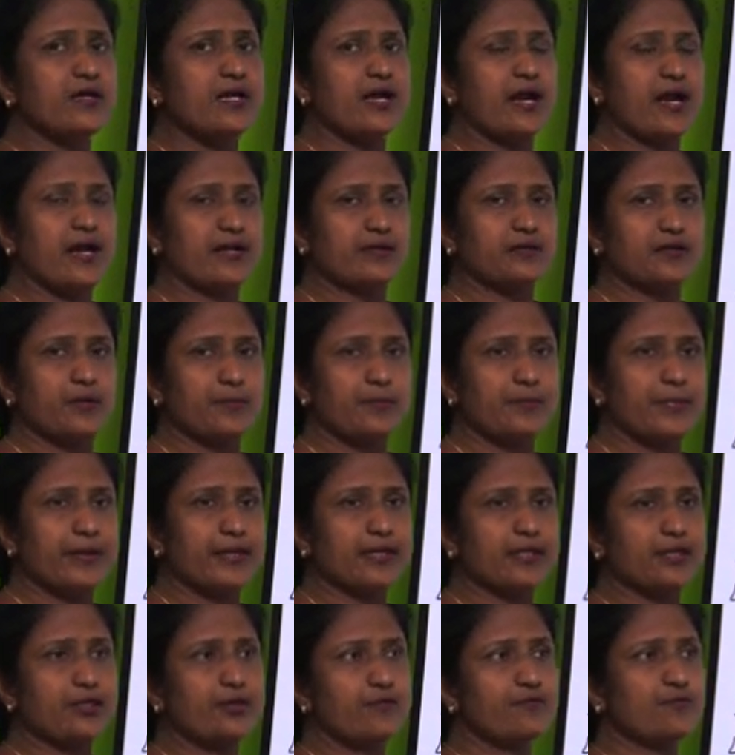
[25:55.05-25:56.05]
and
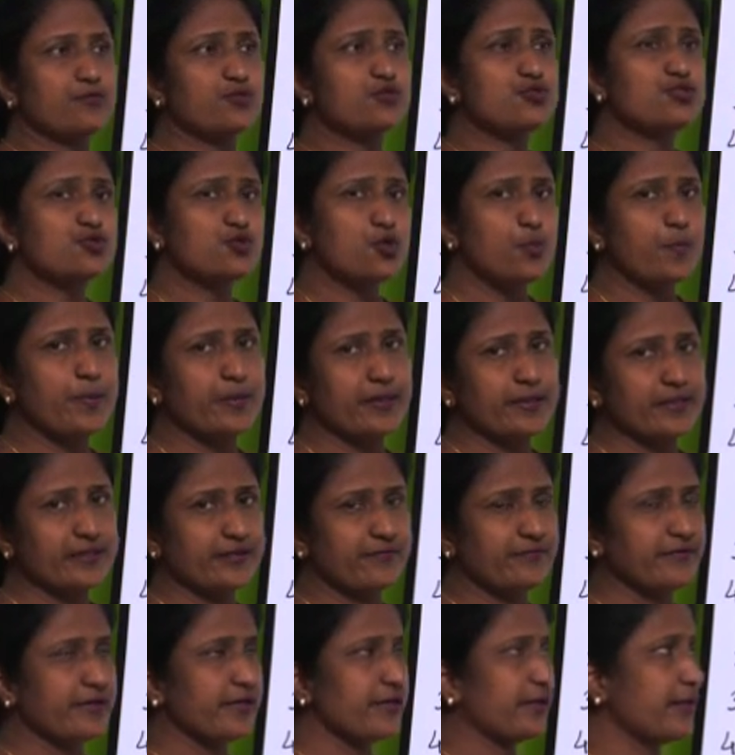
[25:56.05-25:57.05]
comparative to
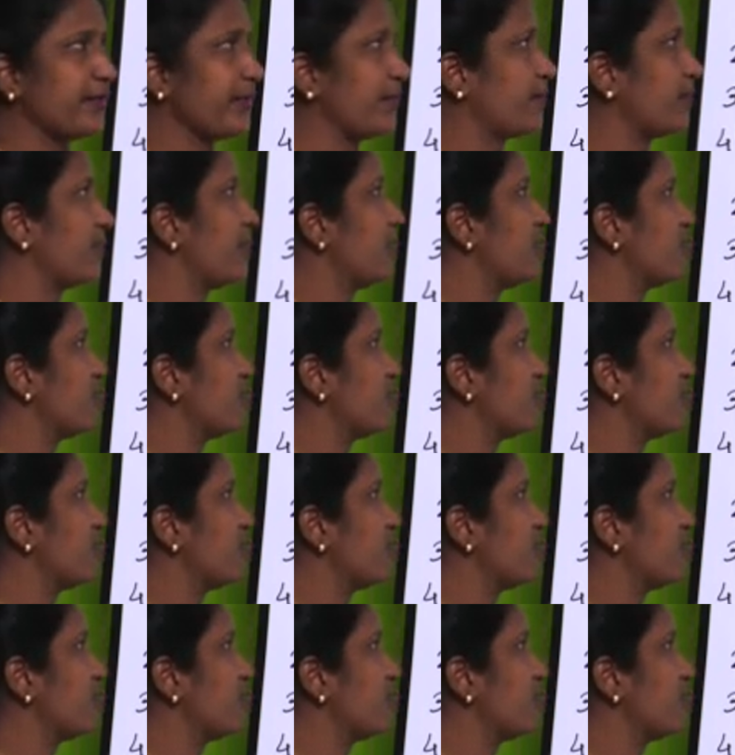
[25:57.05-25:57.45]
superlative degree.